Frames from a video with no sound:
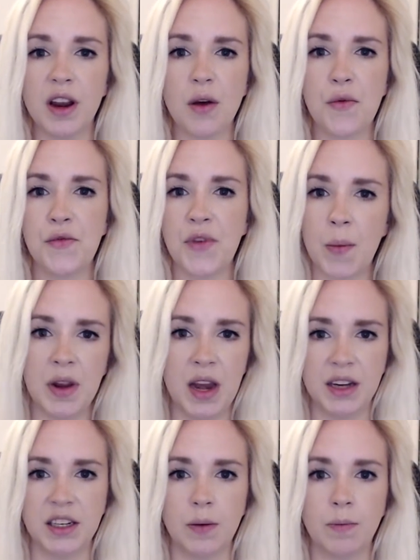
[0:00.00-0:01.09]
of
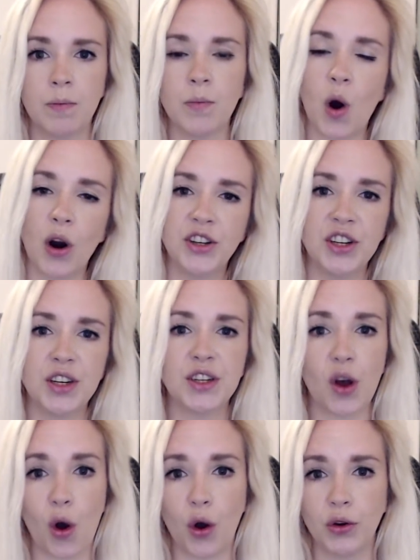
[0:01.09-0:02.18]
feminism marches
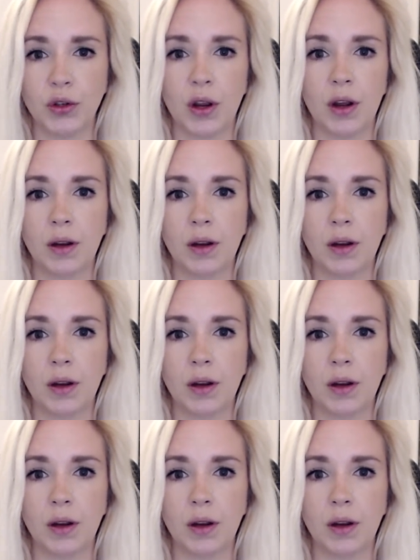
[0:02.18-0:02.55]
on,